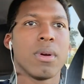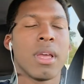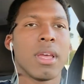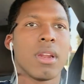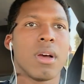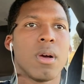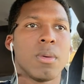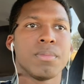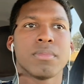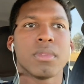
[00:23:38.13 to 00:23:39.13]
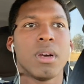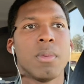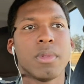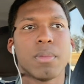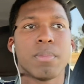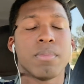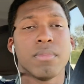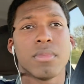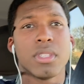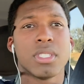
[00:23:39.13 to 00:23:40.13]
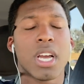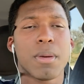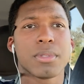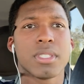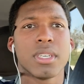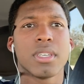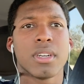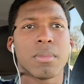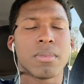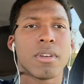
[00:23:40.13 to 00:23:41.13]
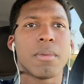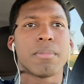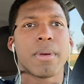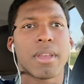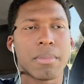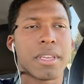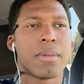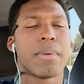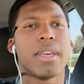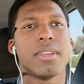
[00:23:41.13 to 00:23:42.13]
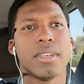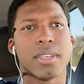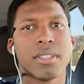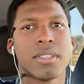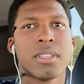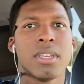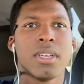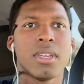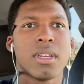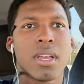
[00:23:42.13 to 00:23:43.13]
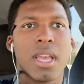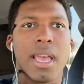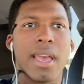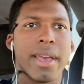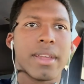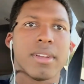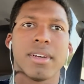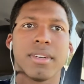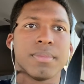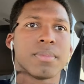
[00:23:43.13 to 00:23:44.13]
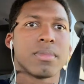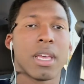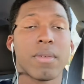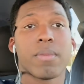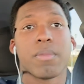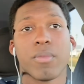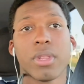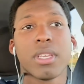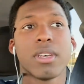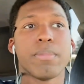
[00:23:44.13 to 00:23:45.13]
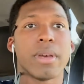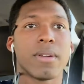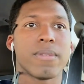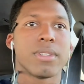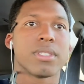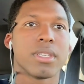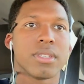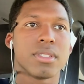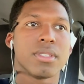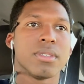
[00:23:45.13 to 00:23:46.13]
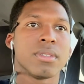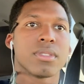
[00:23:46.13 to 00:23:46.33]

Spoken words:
And I mean, the job is good, and I'm getting paid good, and they have really good benefits there too.